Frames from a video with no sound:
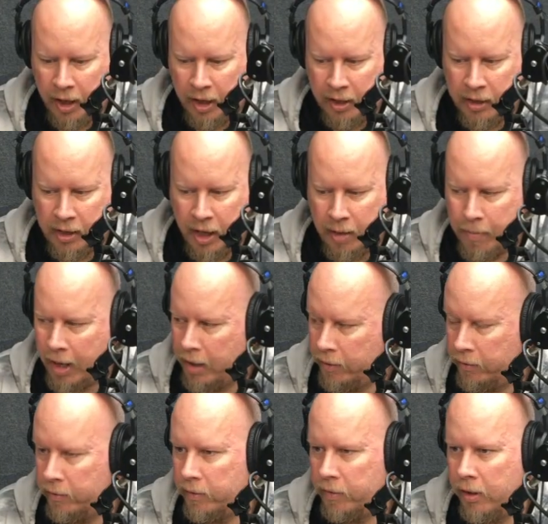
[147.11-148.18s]
he came
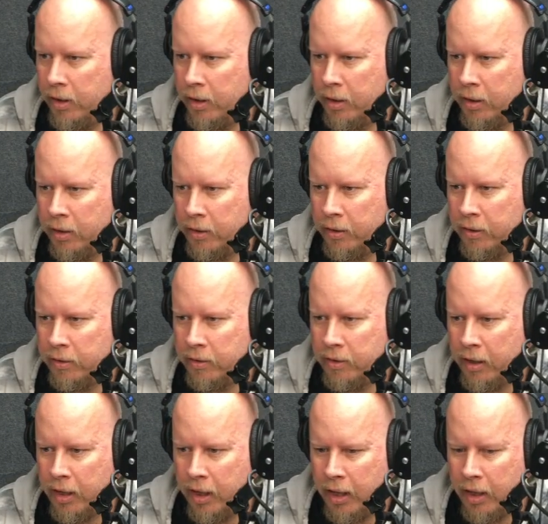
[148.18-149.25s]
out, and
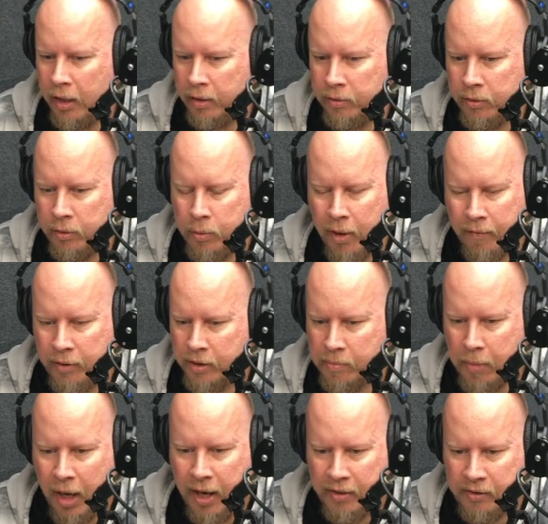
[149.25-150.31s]
whoever his
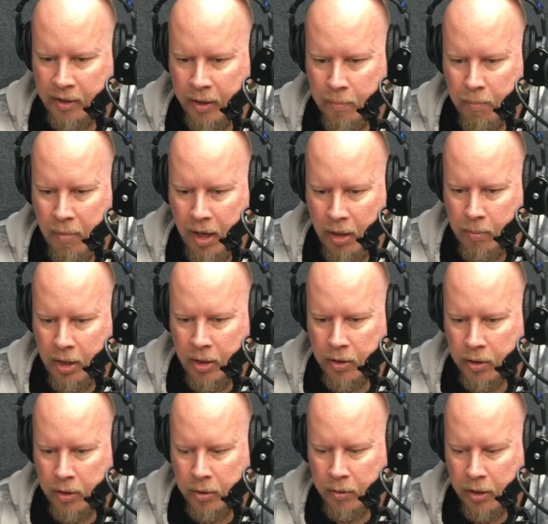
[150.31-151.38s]
boss said maybe in
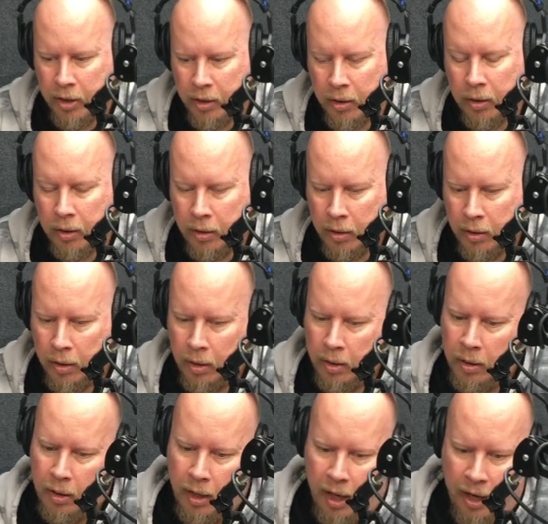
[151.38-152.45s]
the new year.
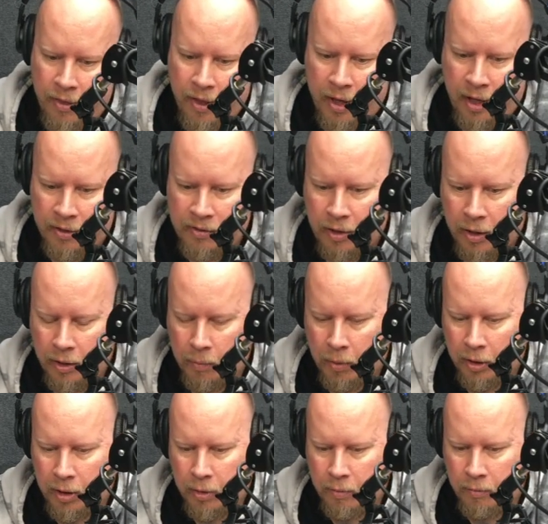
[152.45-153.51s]
Mm-hmm. And then I started
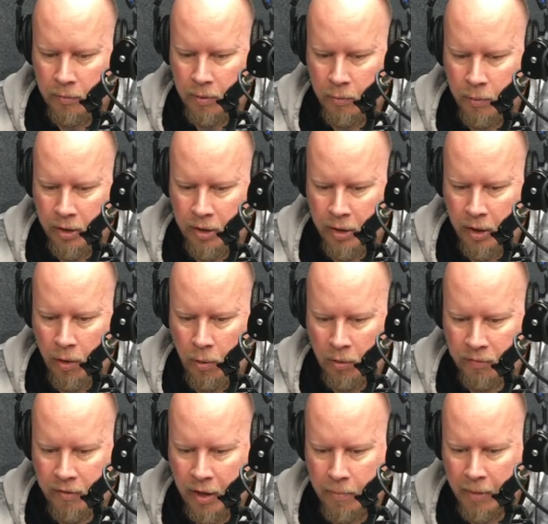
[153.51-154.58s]
working with an old
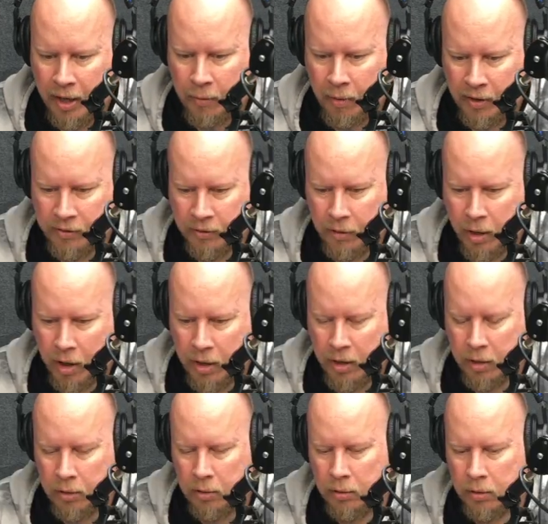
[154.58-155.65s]
friend of mine, Russell Gardner,